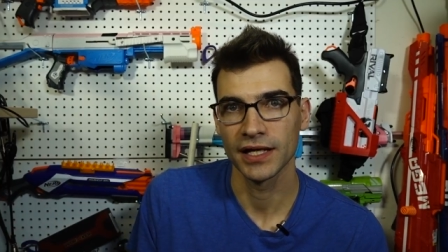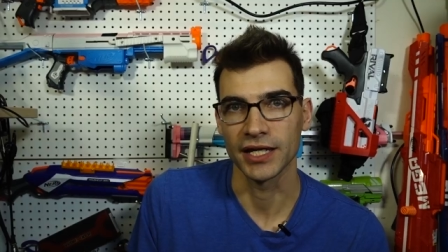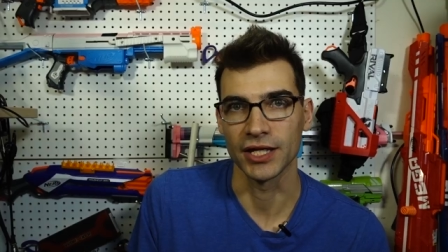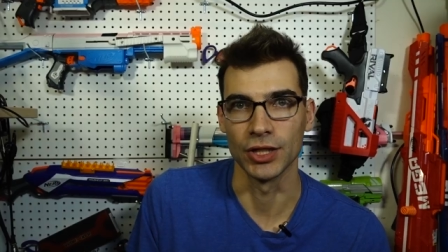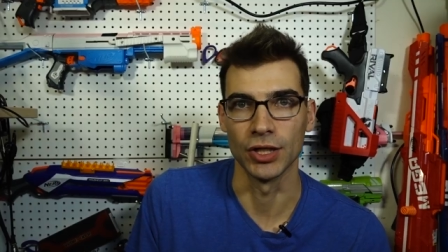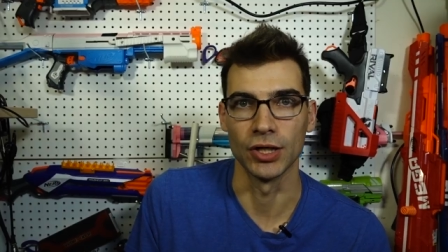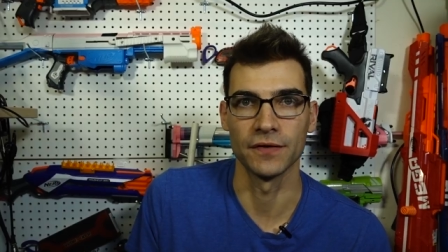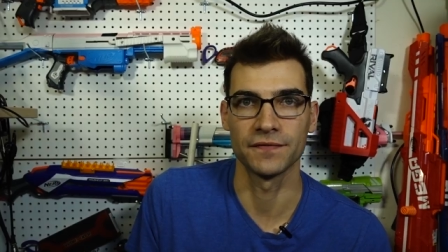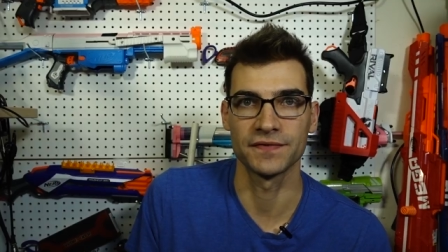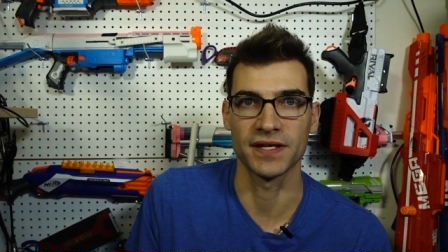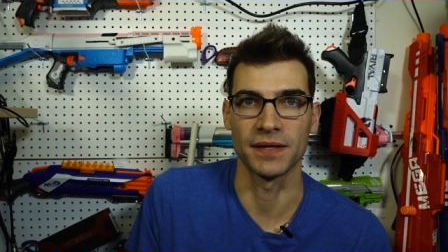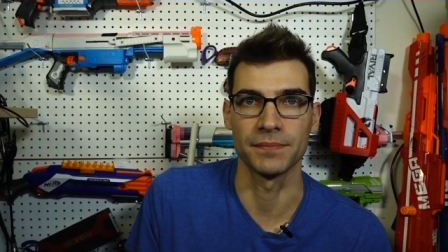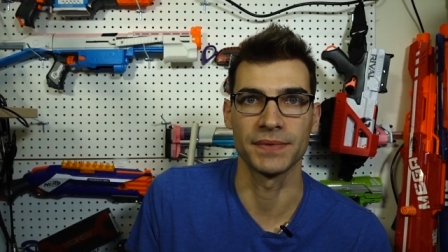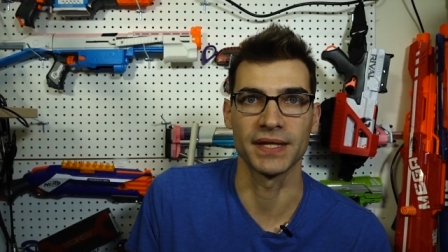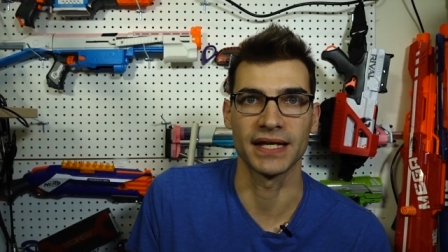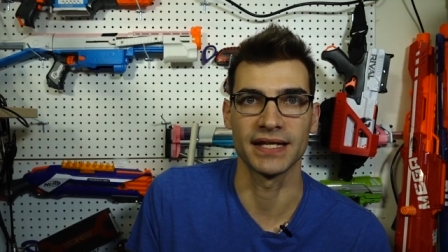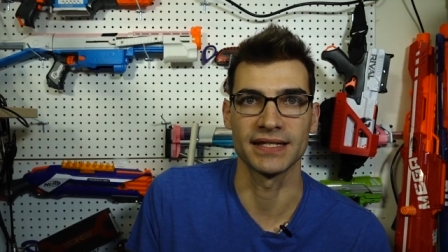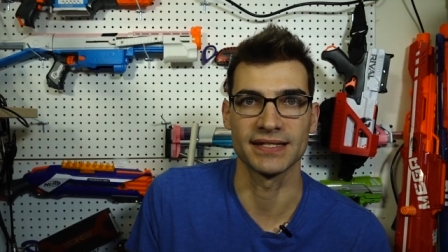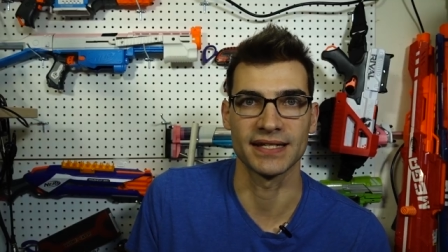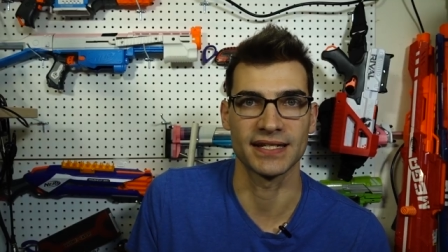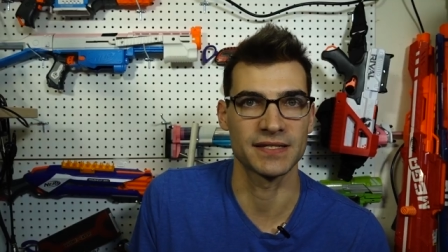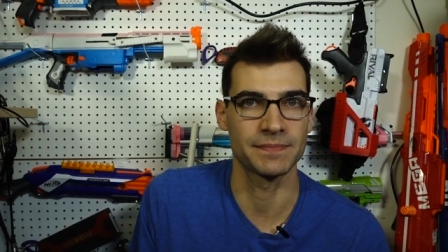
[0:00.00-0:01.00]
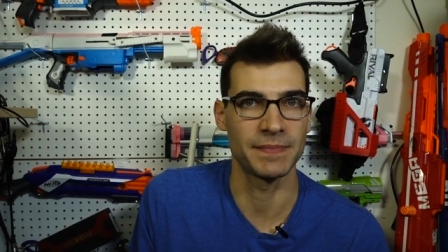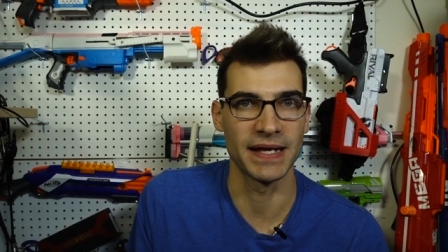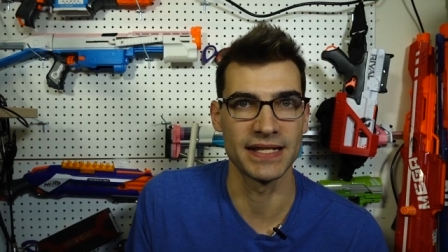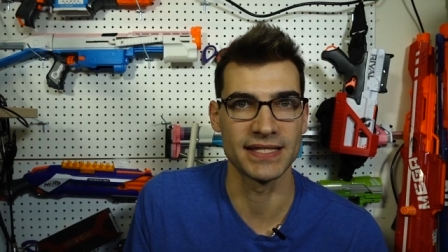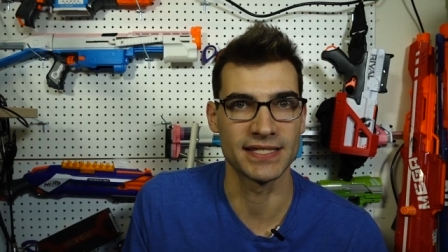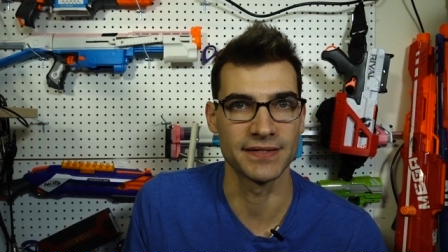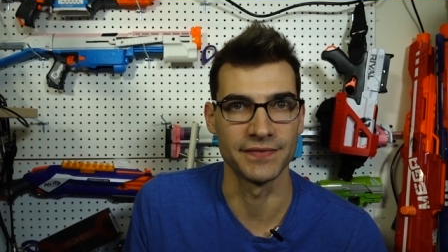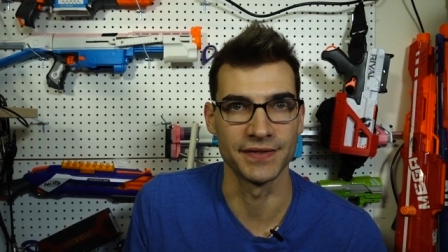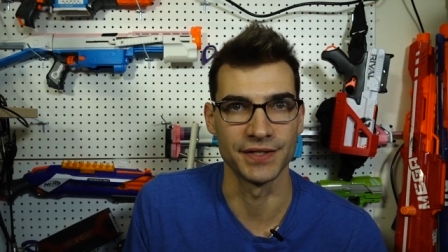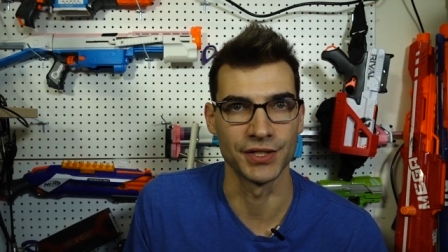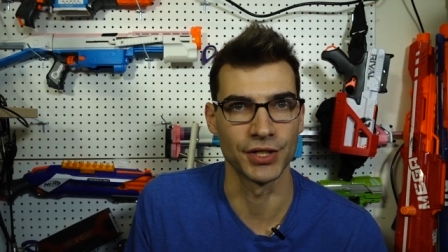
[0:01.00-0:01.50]
you know, if something is
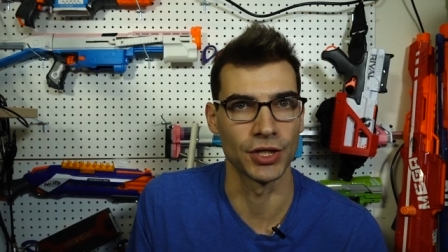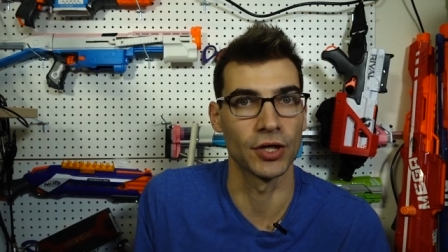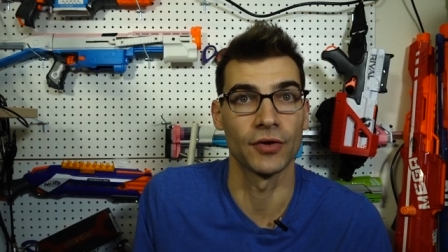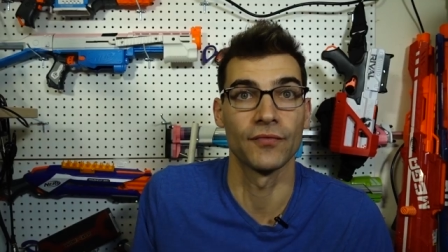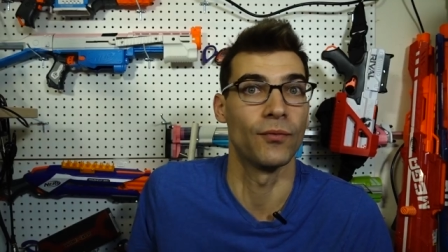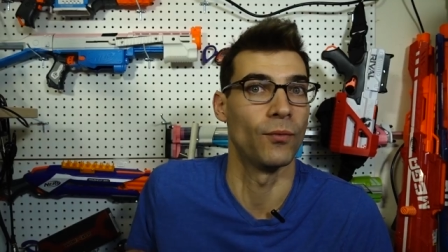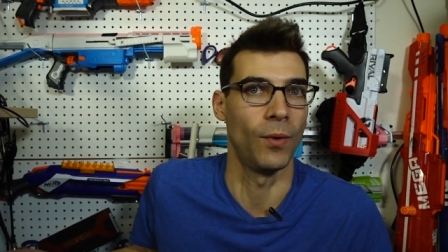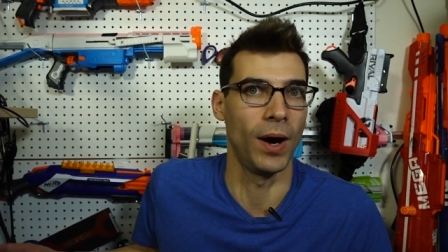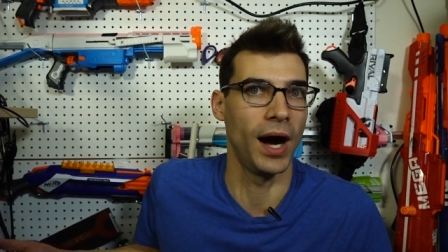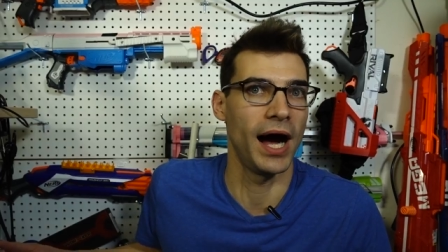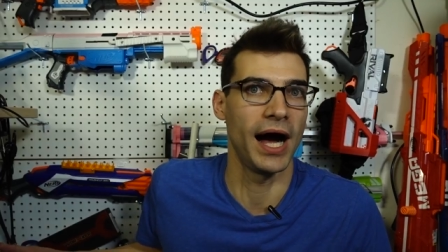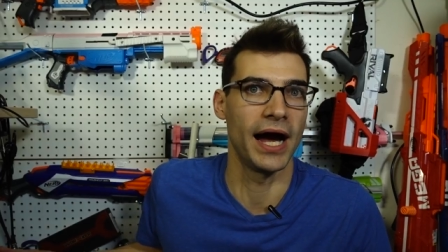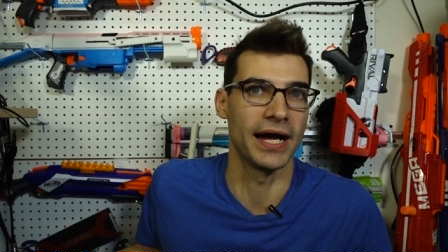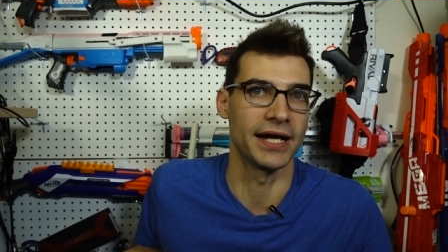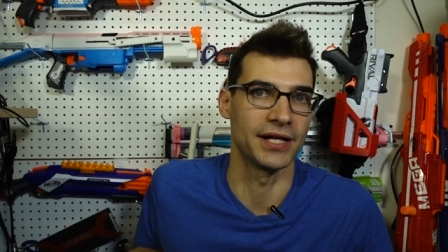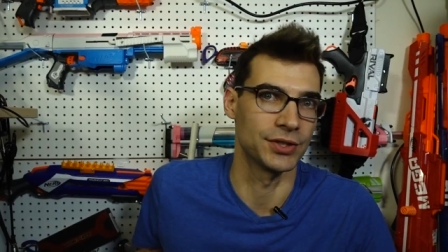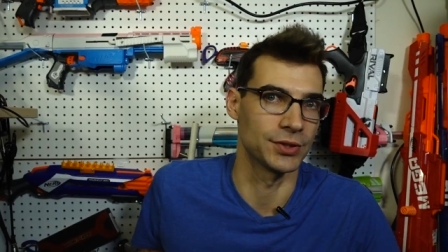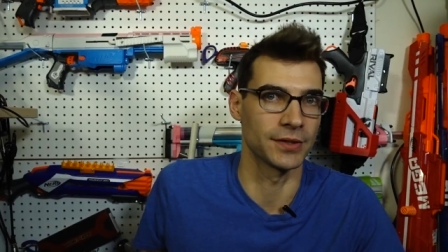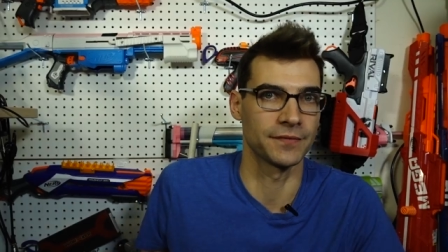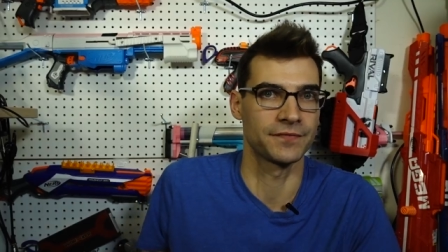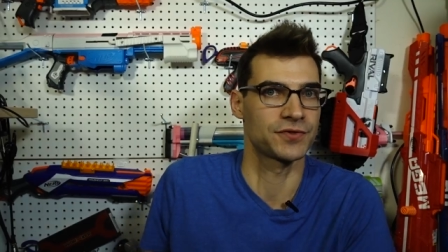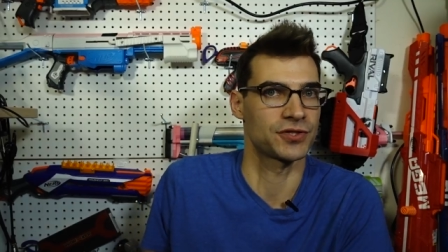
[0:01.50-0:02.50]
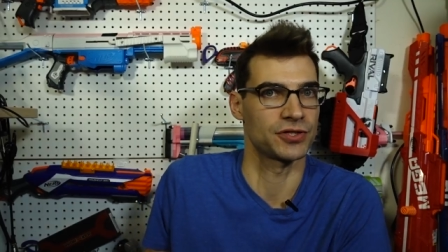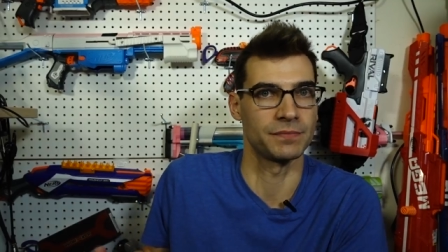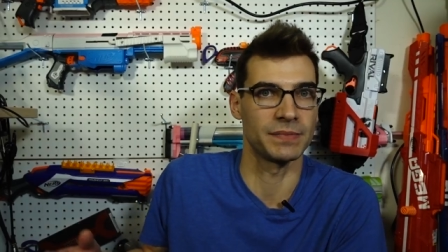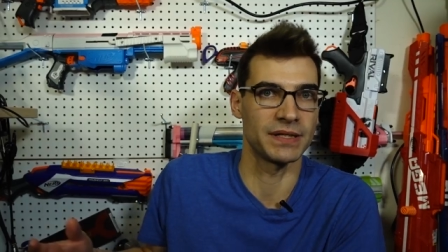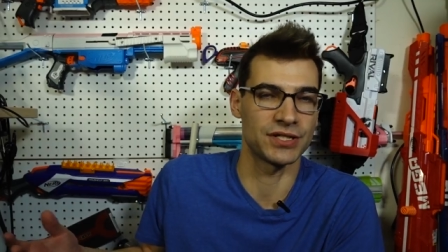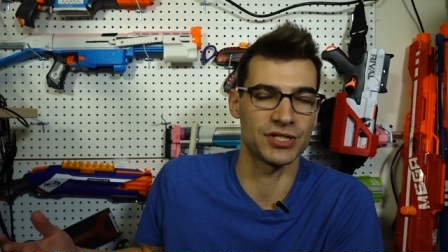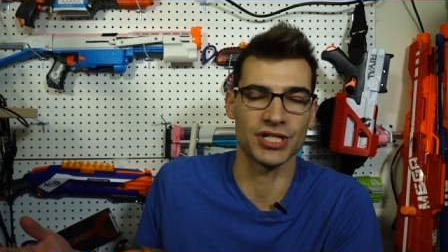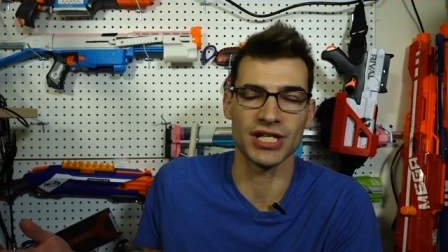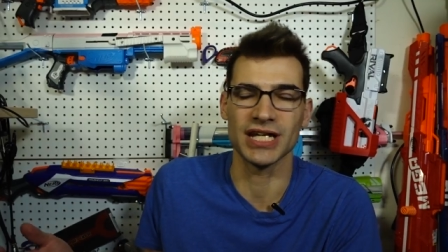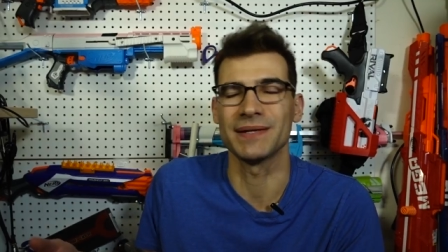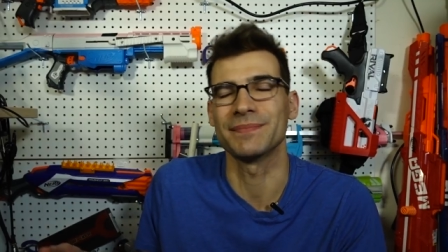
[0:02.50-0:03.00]
expensive in Nerf, why? Nerf should
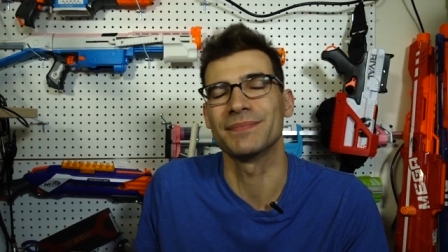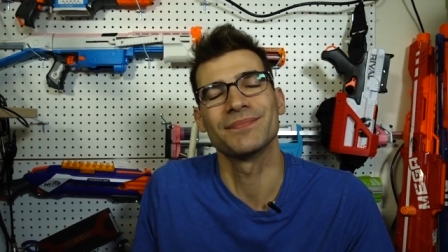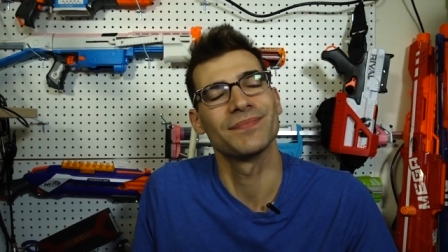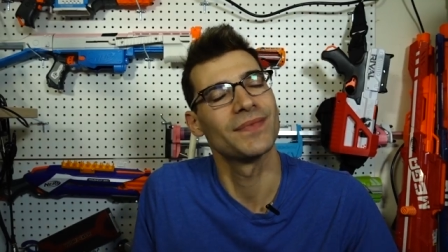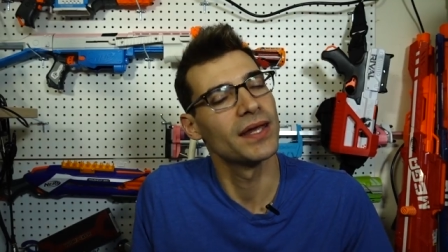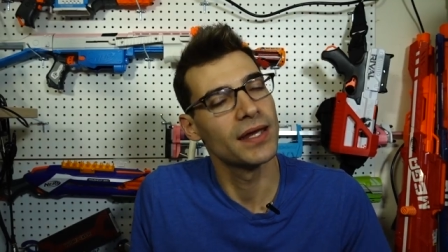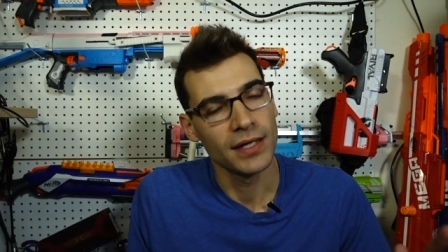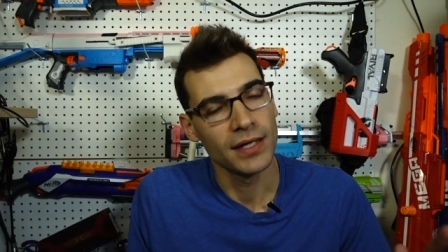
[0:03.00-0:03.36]
be cheap.